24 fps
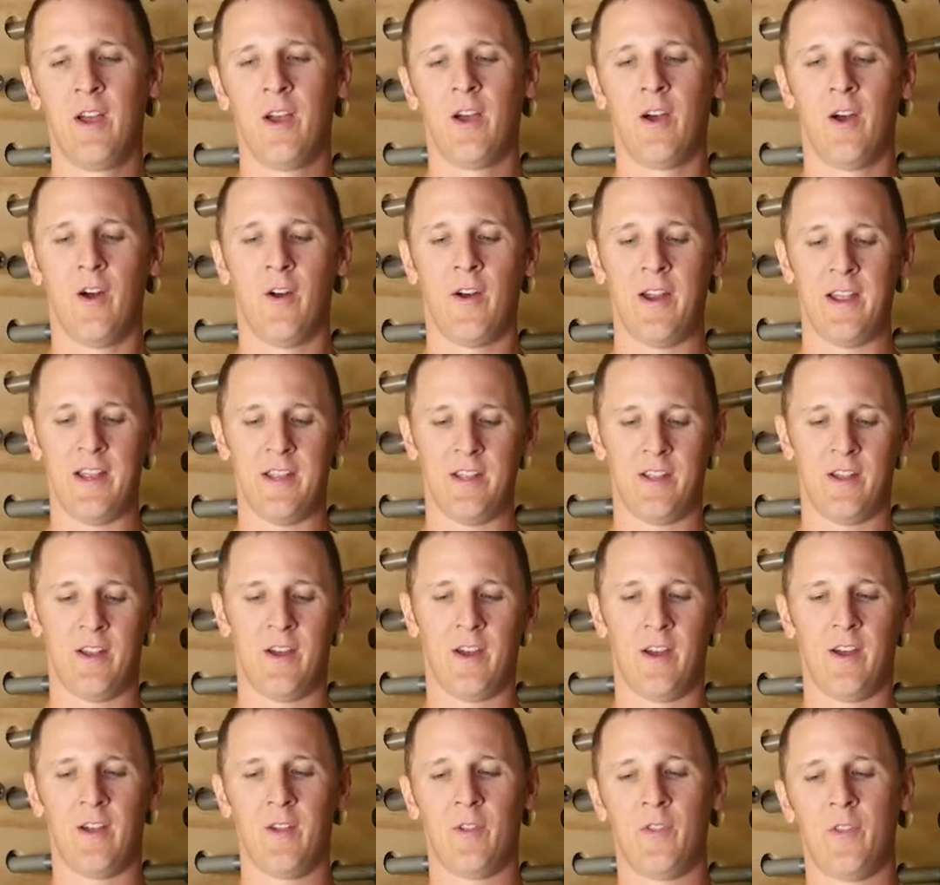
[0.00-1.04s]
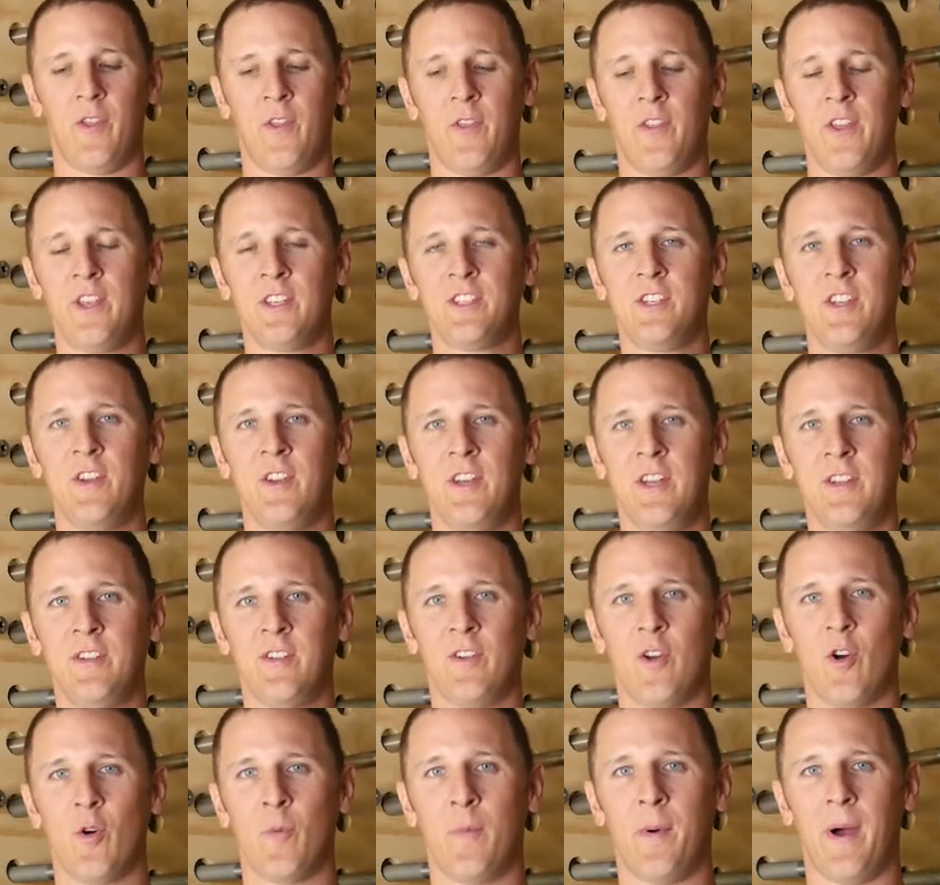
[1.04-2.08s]
All right, the things that you need
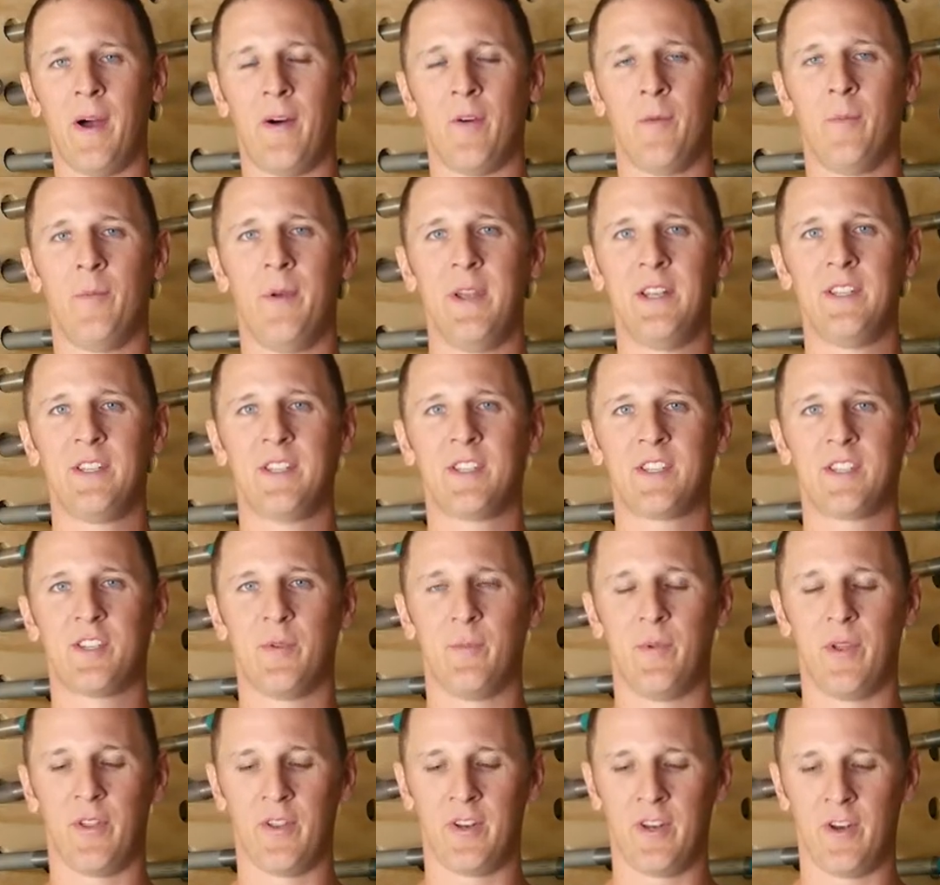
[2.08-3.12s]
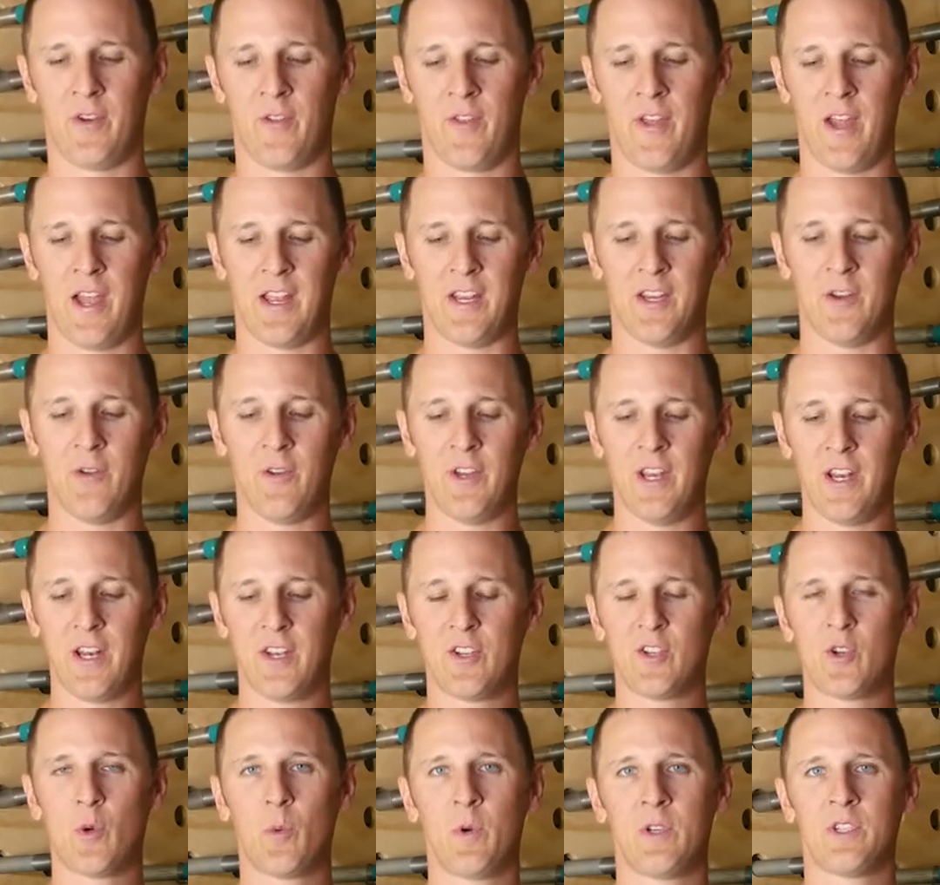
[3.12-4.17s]
to know about basic stability are that you need a
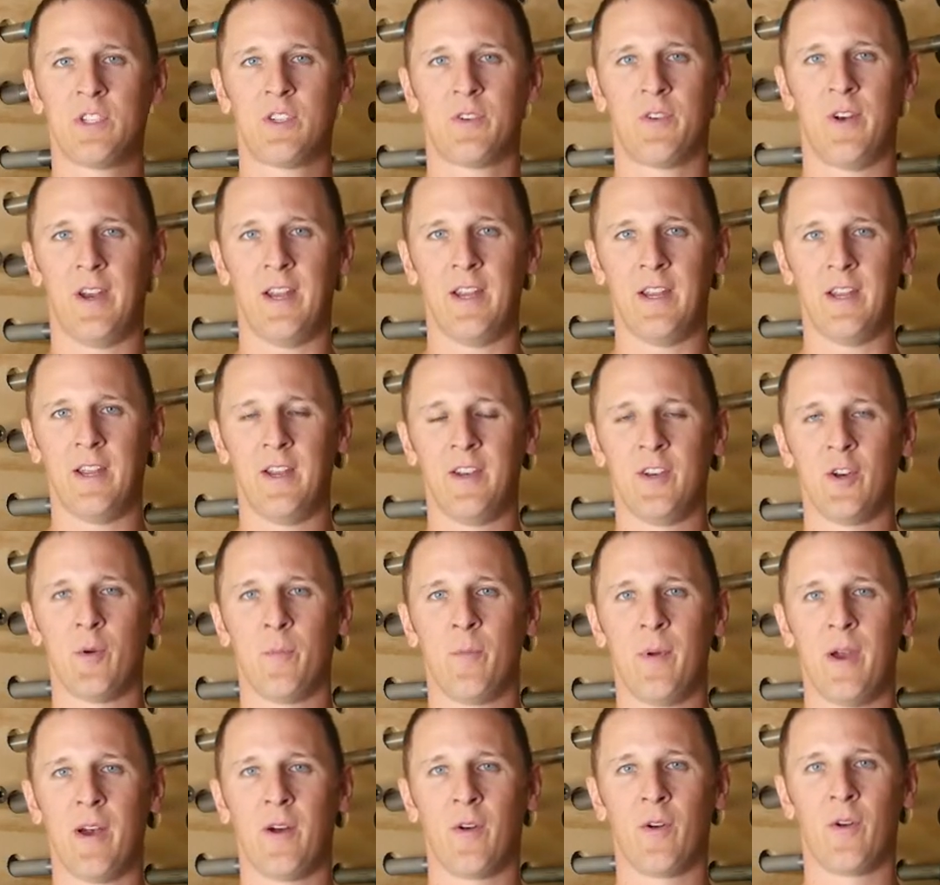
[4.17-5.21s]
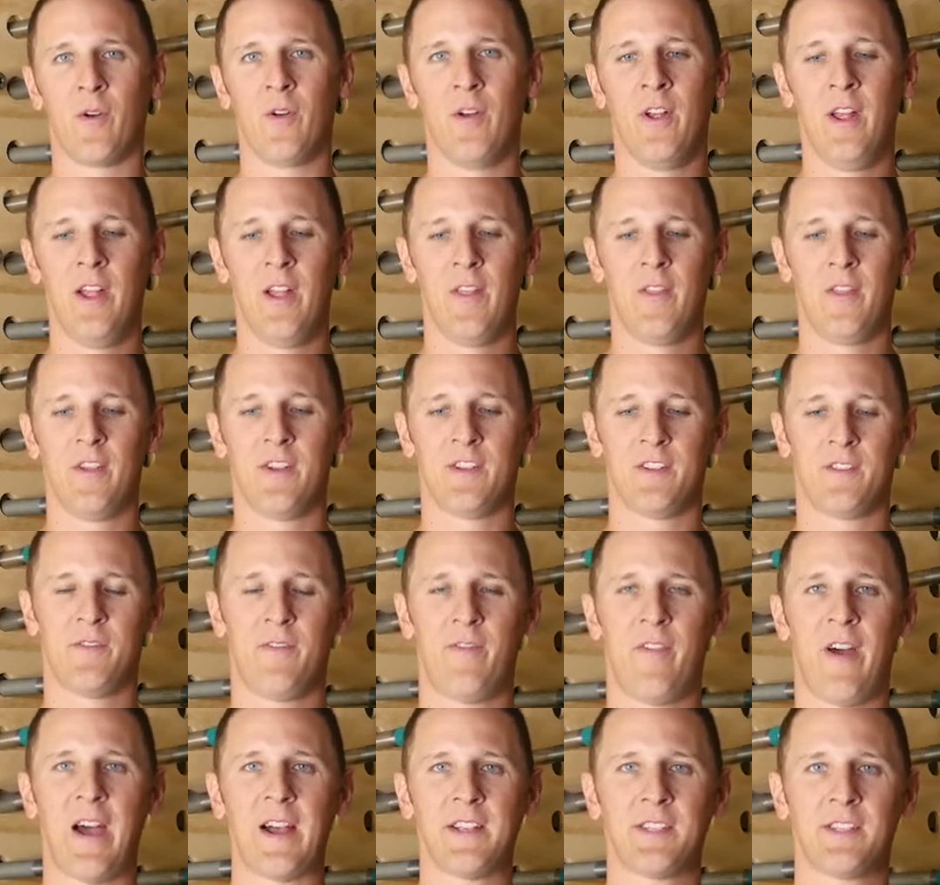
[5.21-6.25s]
twist rate in your barrel that is
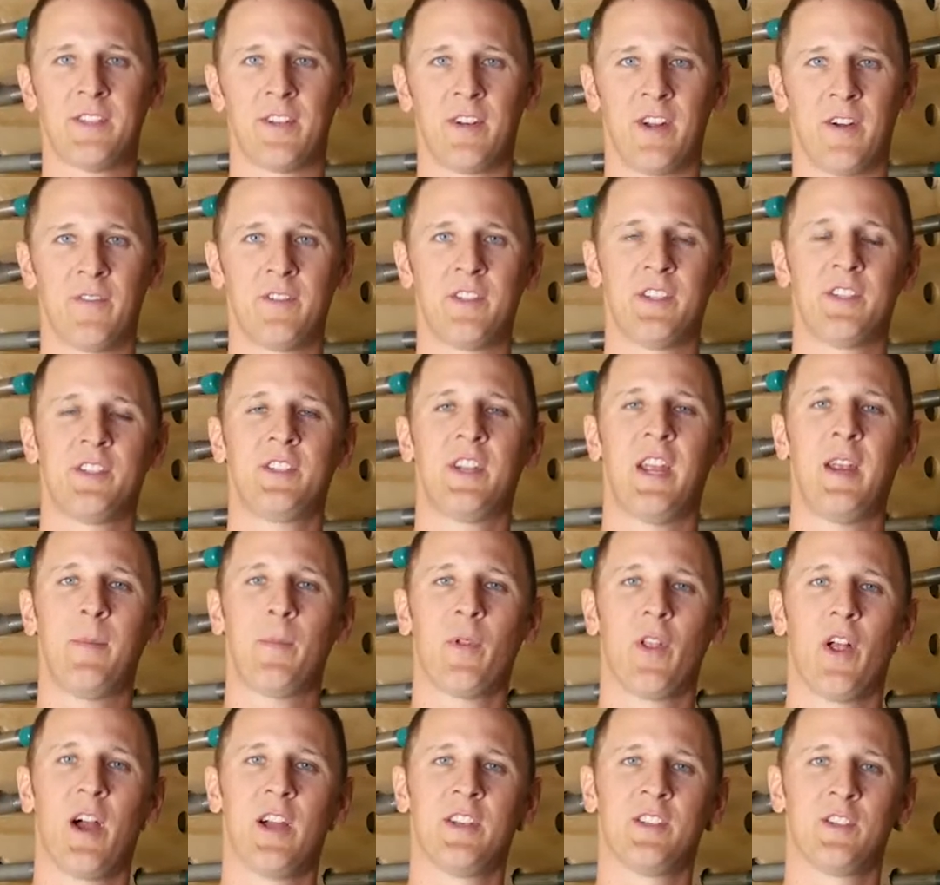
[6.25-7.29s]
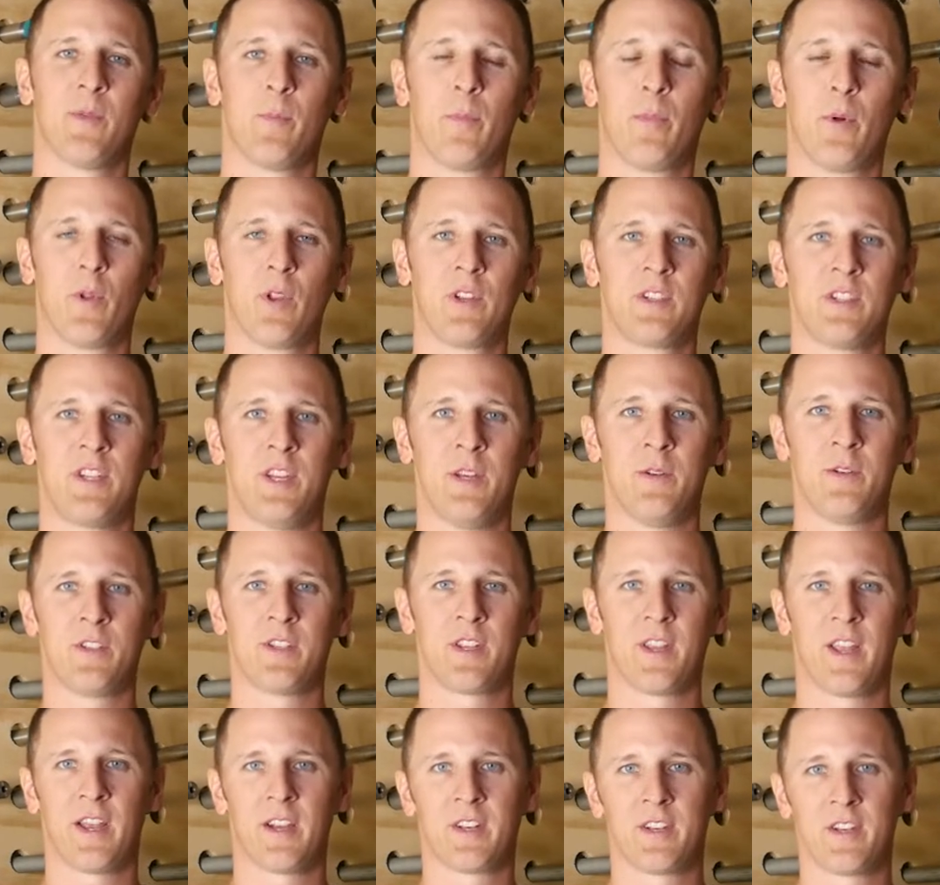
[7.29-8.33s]
fast enough to stabilize the bullets that you
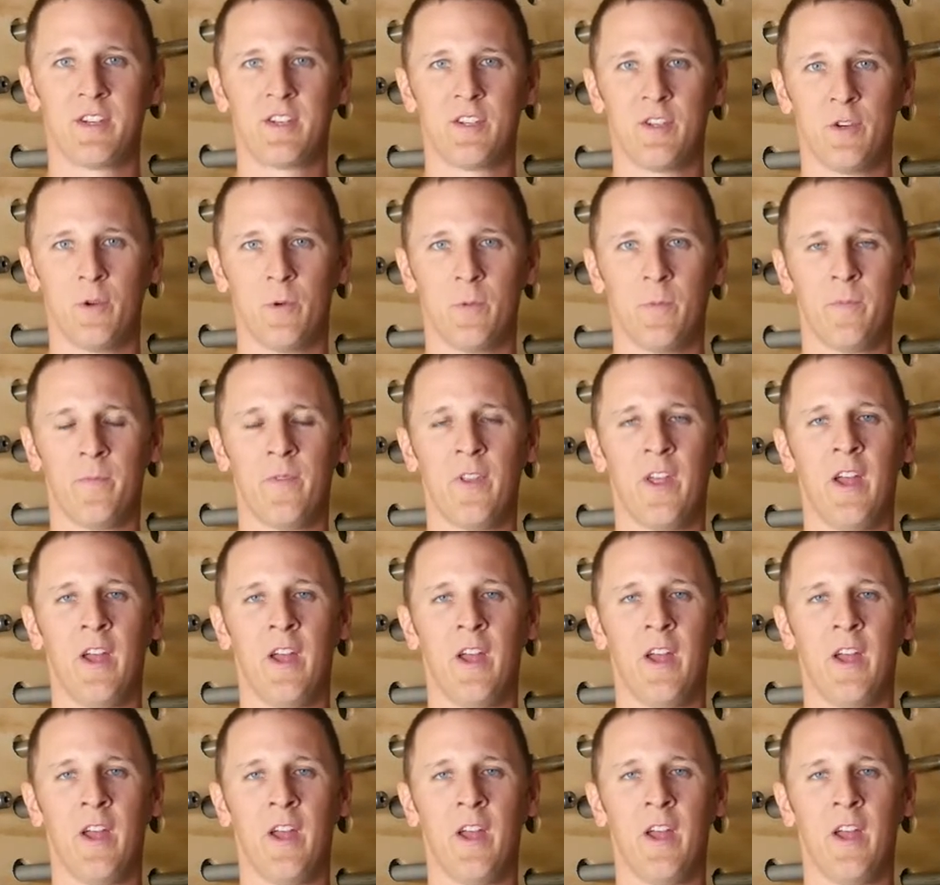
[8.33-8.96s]
select to shoot.